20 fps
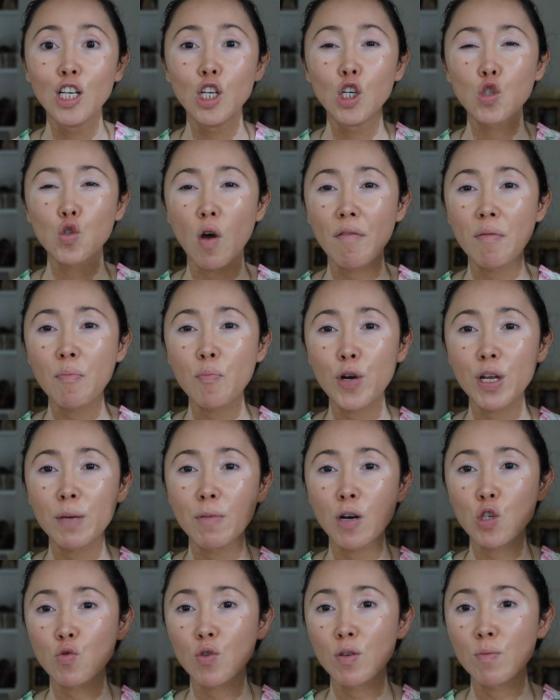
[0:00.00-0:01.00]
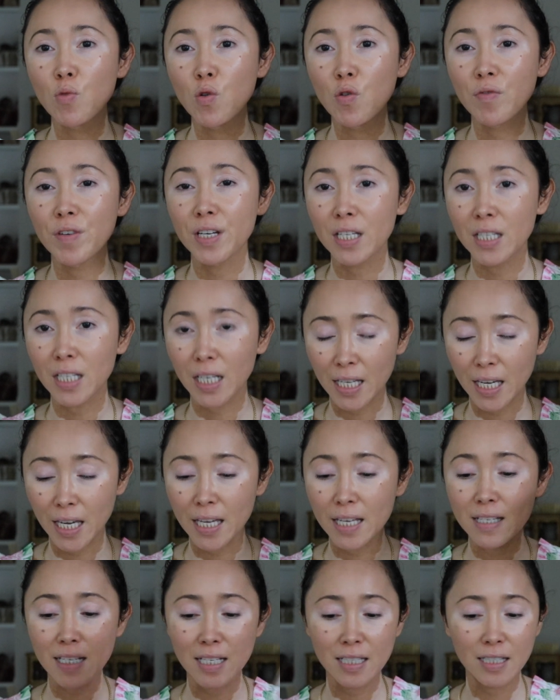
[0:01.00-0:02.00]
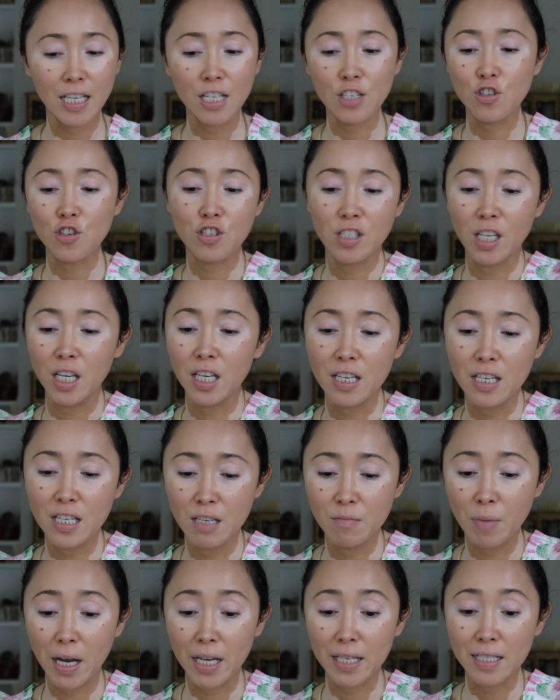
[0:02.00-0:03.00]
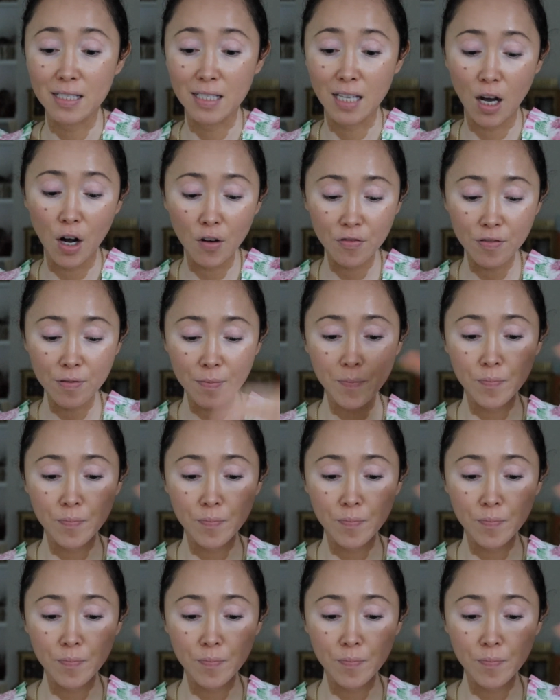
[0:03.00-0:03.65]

So I've been pretty much removing the case and then just taking it by itself.